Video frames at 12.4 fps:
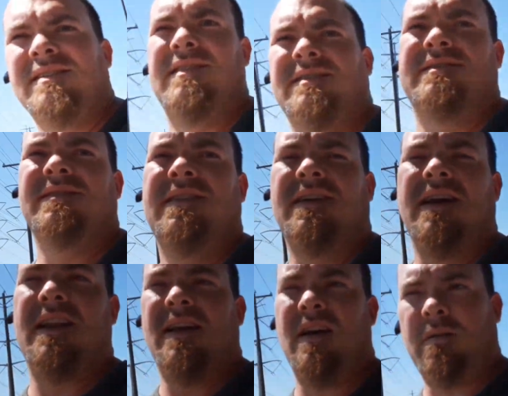
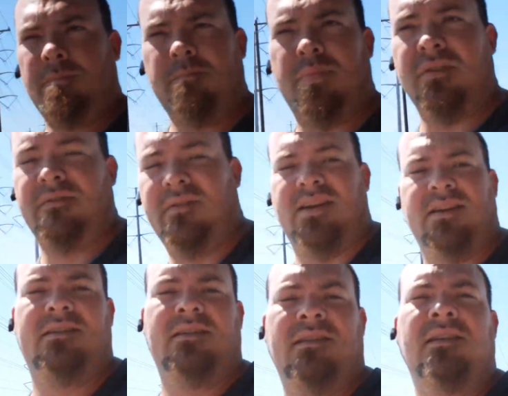kind of help prevent